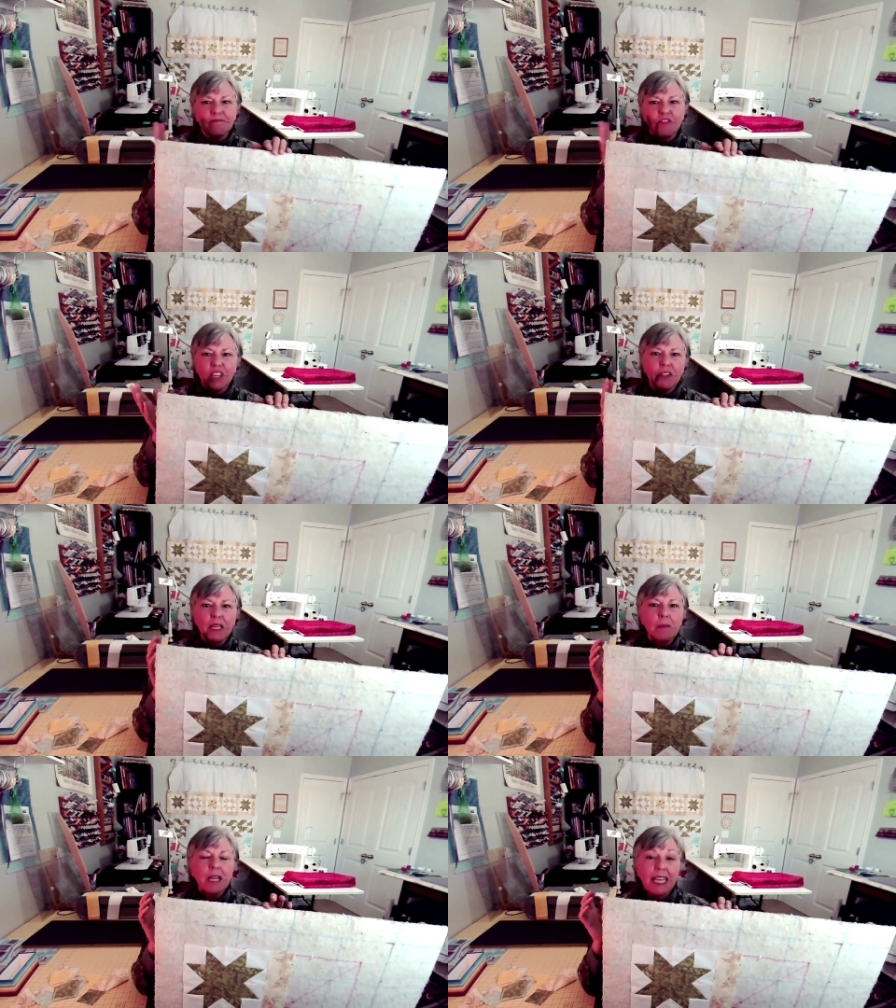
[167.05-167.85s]

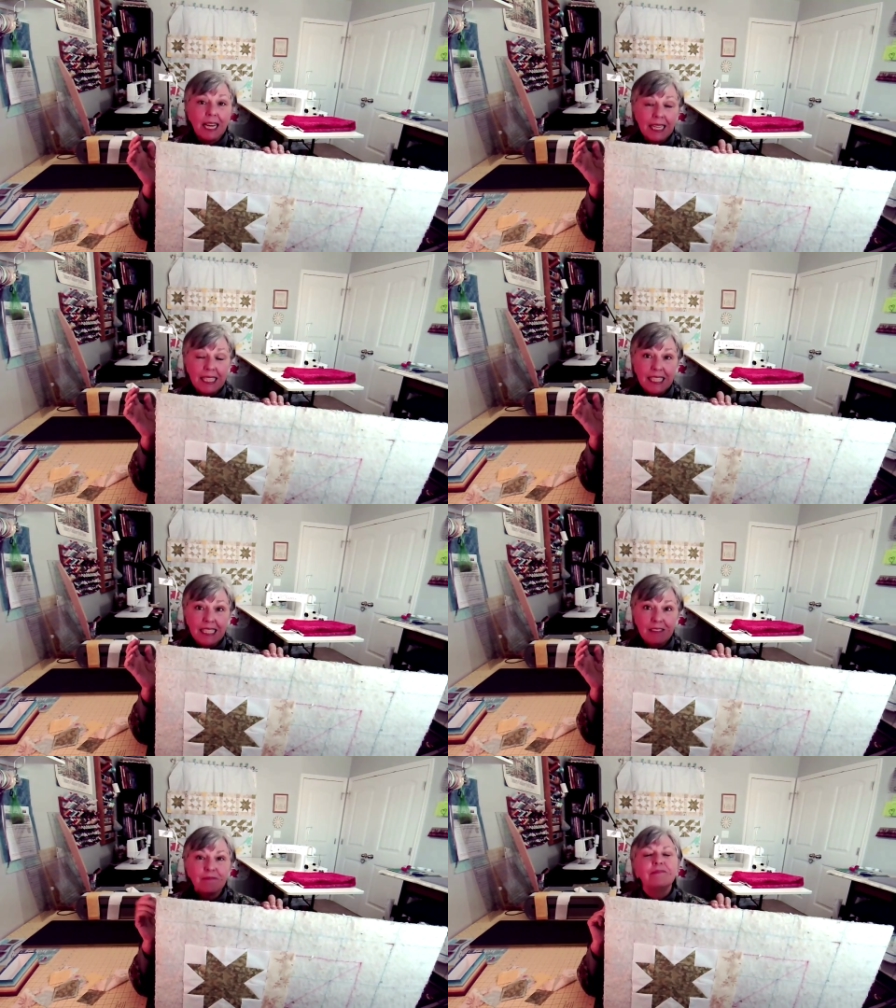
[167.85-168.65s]
vary them like I
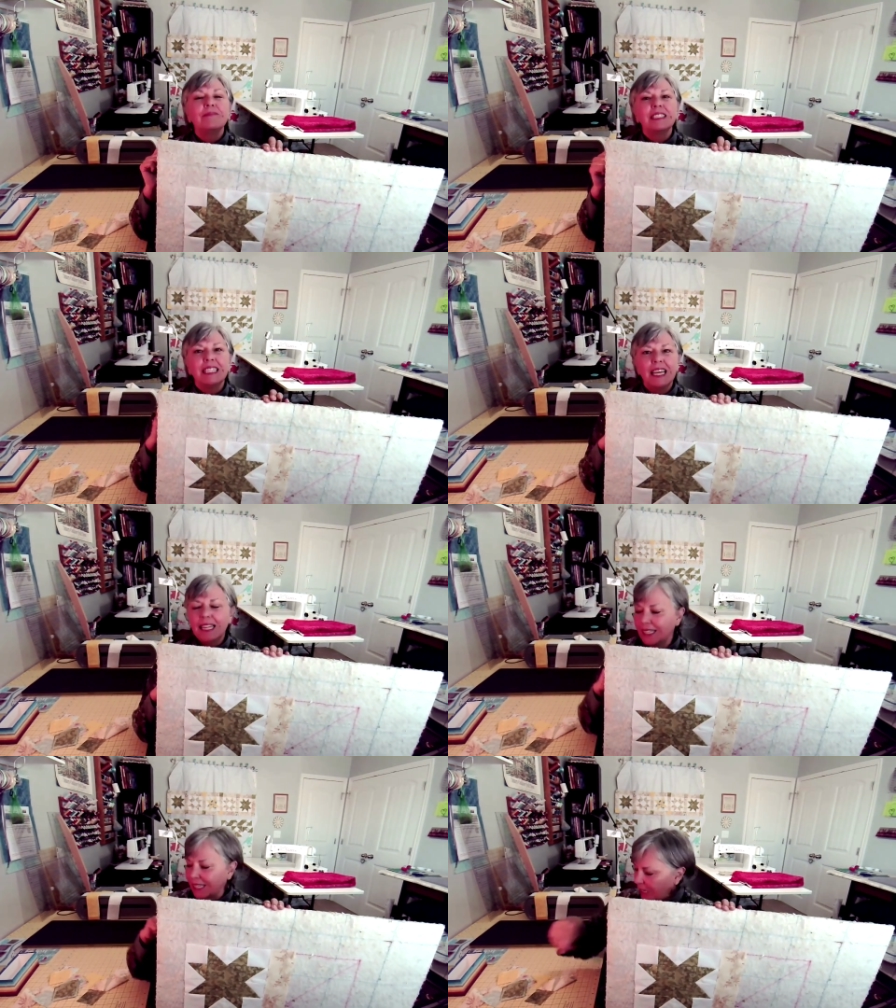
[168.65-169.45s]
did,
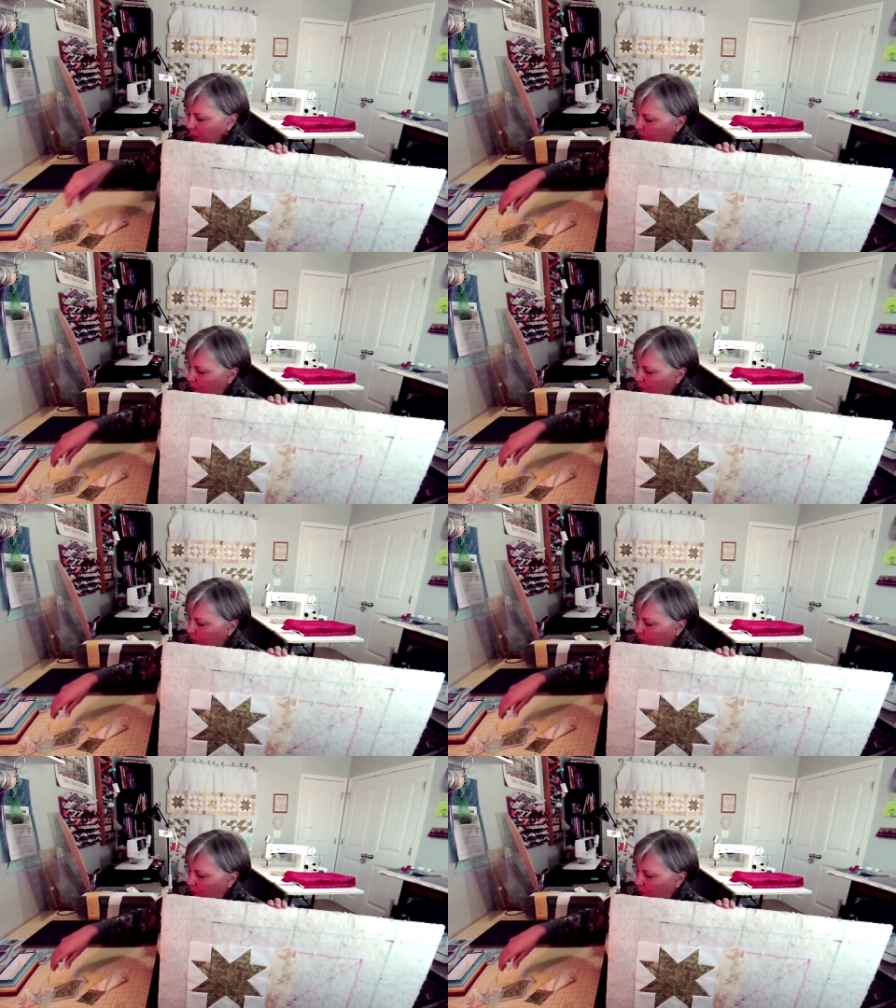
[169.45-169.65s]
then